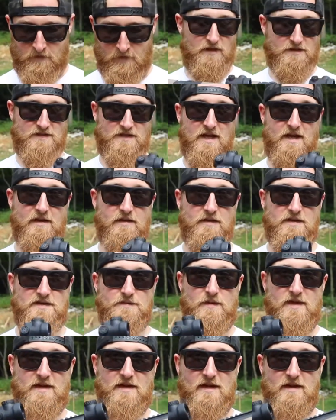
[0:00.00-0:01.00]
Aesthetically
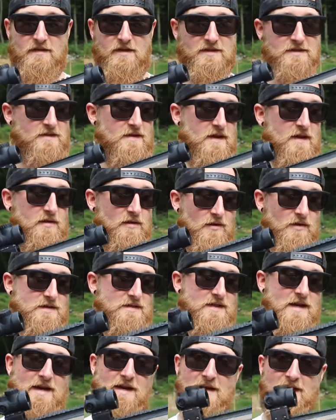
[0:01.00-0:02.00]
speaking, this thing
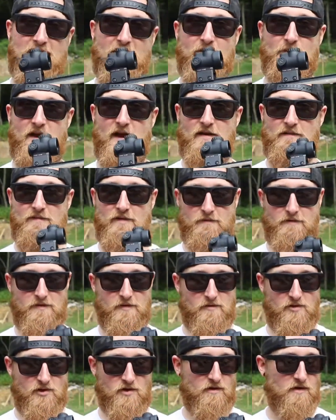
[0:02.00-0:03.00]
looks like it came out of the
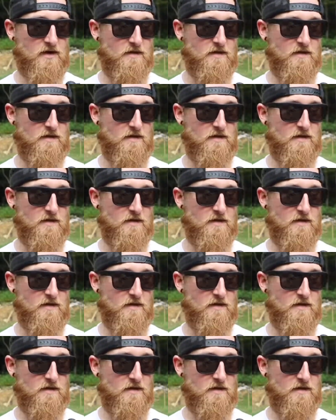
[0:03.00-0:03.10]
future,